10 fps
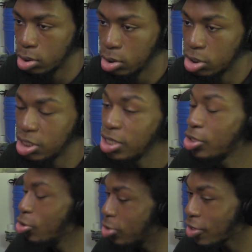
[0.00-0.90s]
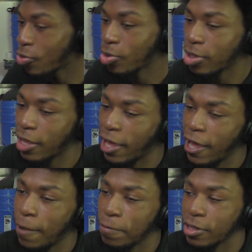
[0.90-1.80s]
She knew this was gonna
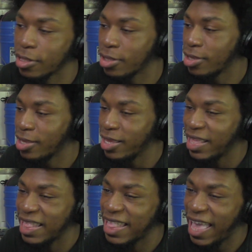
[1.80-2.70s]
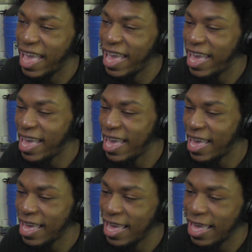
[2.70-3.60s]
happen.
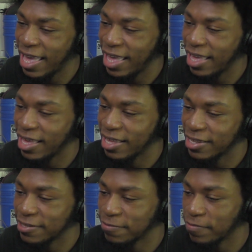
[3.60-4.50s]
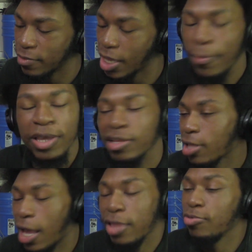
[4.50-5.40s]
Dang. I
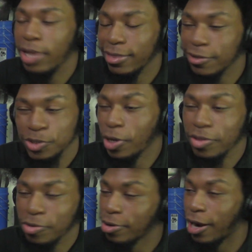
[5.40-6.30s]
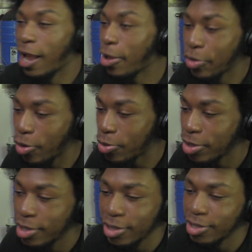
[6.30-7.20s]
mean, I knew not to trust her. I don't know.